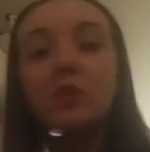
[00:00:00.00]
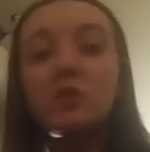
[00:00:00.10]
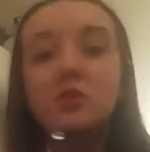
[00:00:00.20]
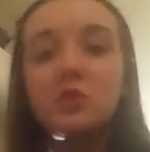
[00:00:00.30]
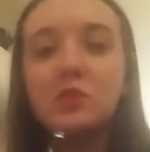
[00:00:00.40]
going
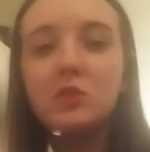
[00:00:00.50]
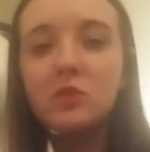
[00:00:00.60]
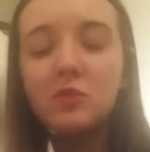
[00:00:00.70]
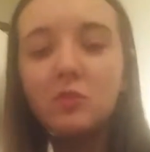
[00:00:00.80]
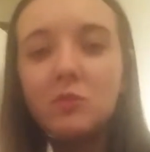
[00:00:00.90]
to show
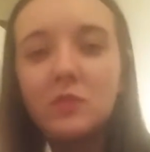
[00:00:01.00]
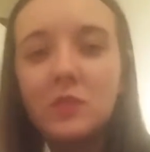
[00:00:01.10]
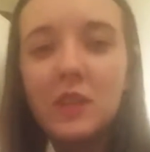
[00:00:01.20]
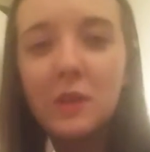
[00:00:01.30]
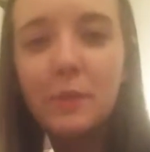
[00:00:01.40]
you
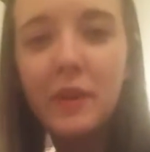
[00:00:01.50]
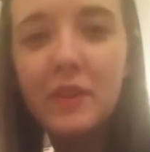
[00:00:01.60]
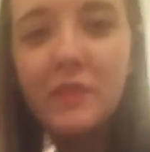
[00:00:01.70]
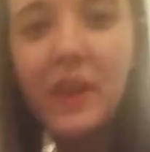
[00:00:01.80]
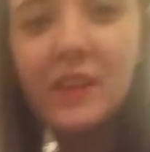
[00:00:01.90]

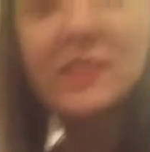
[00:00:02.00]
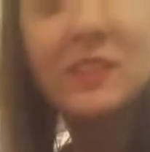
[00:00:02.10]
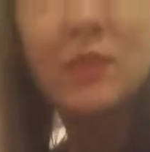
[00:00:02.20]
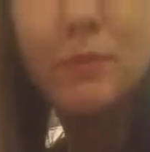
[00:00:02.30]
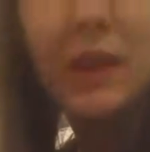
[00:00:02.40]
my
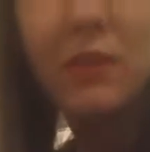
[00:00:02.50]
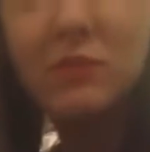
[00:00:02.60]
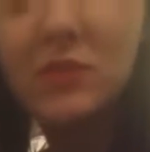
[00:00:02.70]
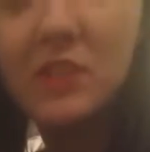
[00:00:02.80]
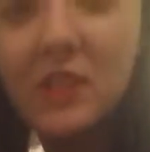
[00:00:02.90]
vast
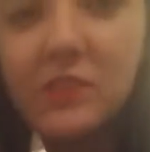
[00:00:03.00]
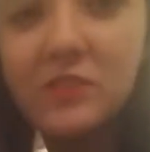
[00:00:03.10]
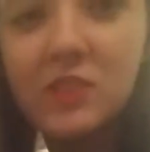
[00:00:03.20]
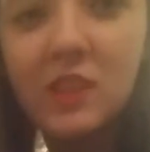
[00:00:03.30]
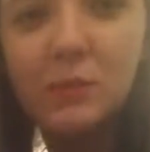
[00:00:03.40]
amount
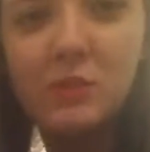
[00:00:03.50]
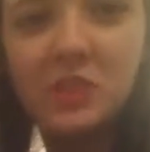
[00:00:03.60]
of study